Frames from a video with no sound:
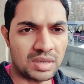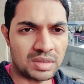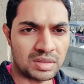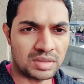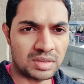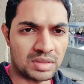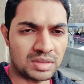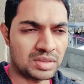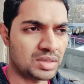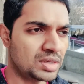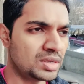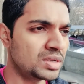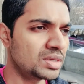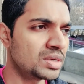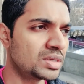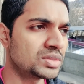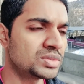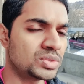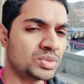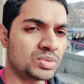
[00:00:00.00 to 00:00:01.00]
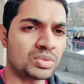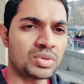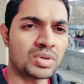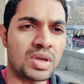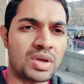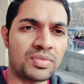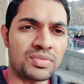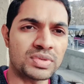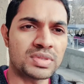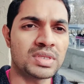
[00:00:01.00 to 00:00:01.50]
here, as you know,
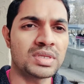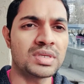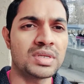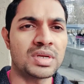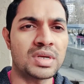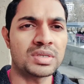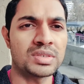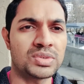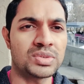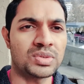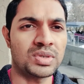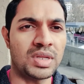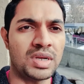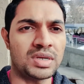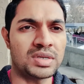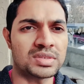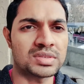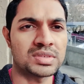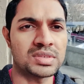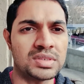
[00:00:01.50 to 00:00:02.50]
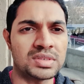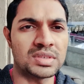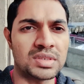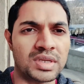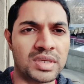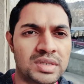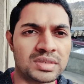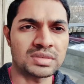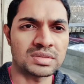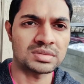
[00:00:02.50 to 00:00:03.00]
everything runs on electricity.
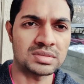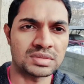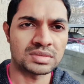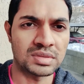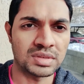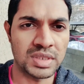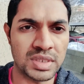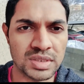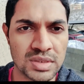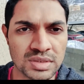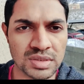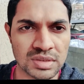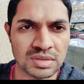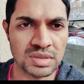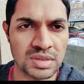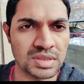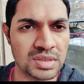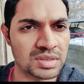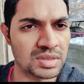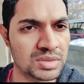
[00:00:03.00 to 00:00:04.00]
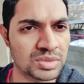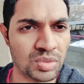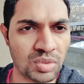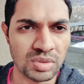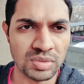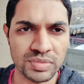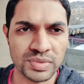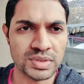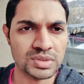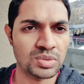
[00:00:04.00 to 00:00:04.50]
Like heater is
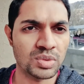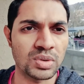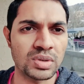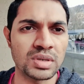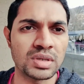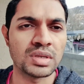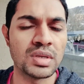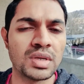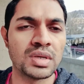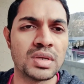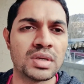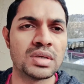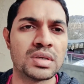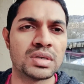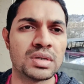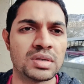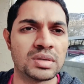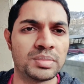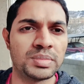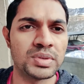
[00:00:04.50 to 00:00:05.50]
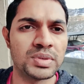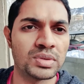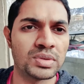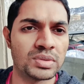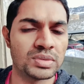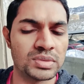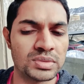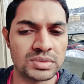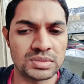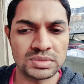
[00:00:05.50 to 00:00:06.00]
always on,
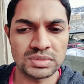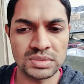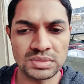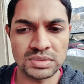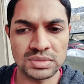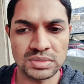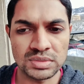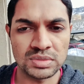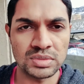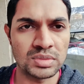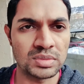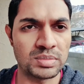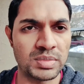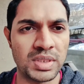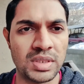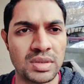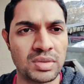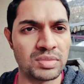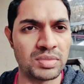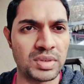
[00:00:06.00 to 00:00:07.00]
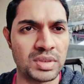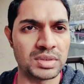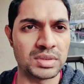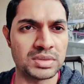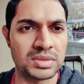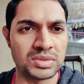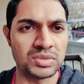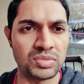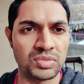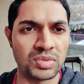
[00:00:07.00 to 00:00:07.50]
because
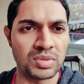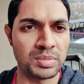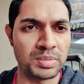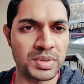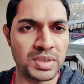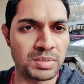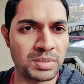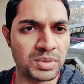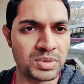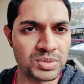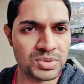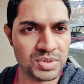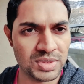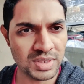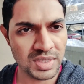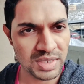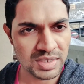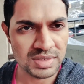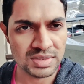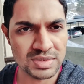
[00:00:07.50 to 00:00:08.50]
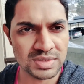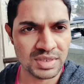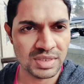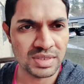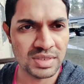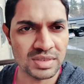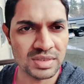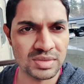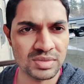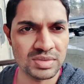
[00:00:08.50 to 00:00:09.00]
otherwise you won't be able to stay
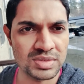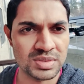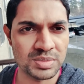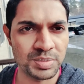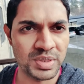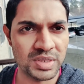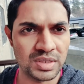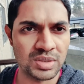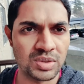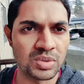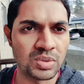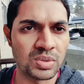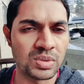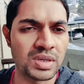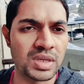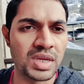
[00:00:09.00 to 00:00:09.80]
inside. It is pretty cold,